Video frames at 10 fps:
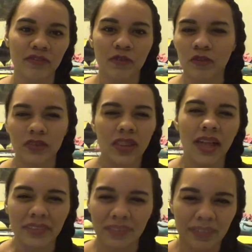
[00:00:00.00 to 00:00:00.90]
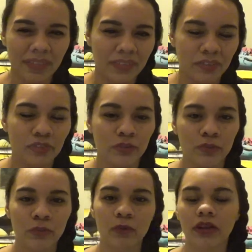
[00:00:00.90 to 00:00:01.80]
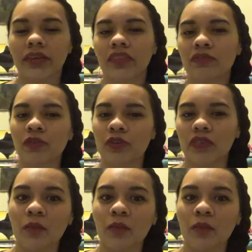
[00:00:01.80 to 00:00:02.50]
first lines in season 2 were in the first